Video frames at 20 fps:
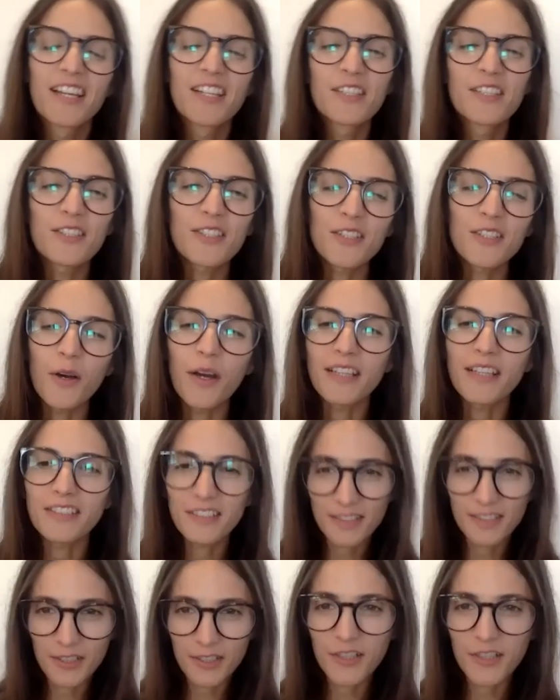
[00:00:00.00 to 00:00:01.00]
So I
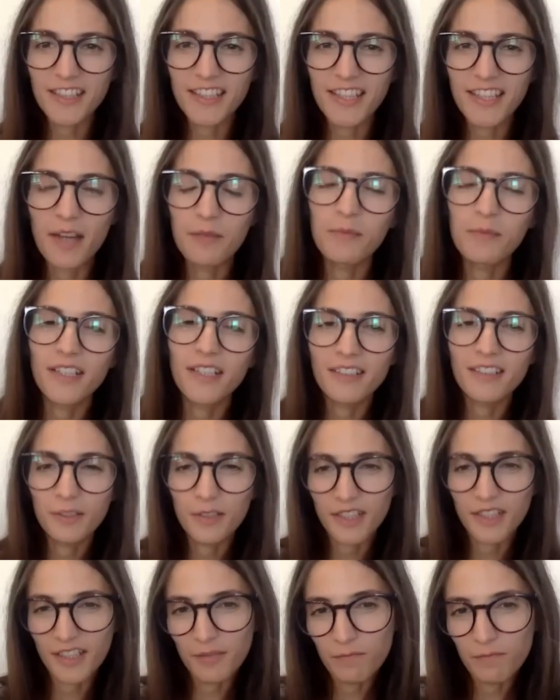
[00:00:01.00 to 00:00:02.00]
took that, but I
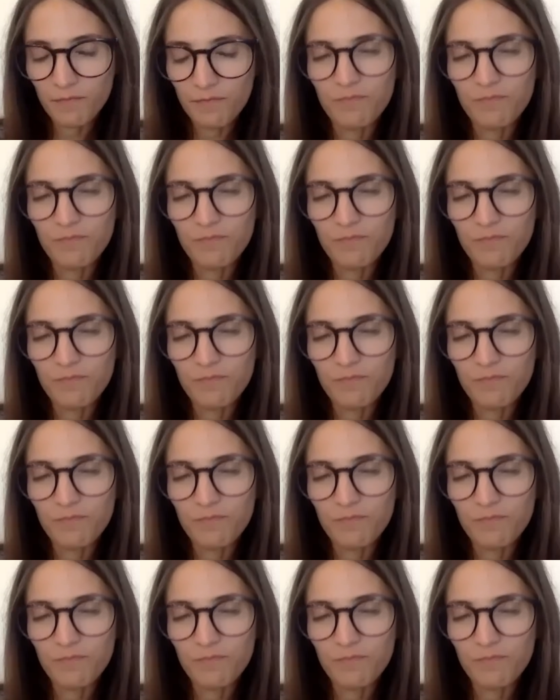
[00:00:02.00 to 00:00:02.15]
took it